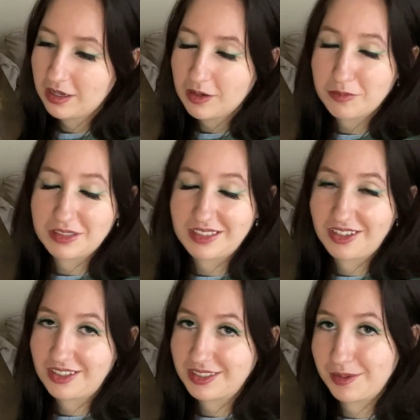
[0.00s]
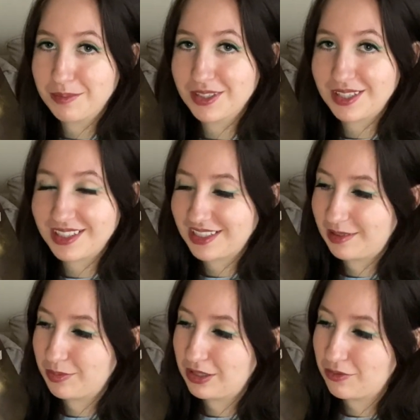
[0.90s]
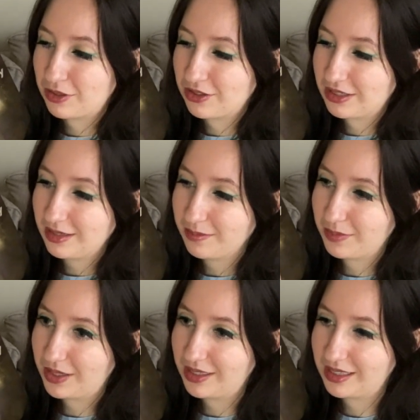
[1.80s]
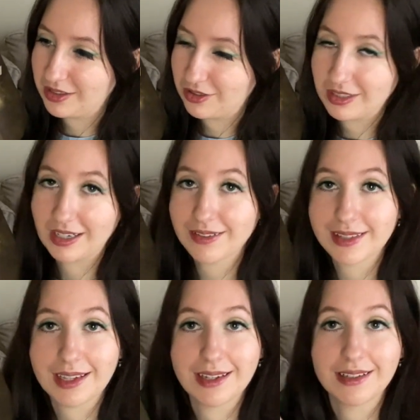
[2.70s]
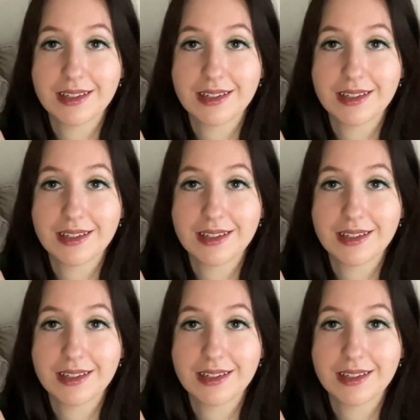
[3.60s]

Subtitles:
was a toss-up since I pre-ordered it, but it turned out that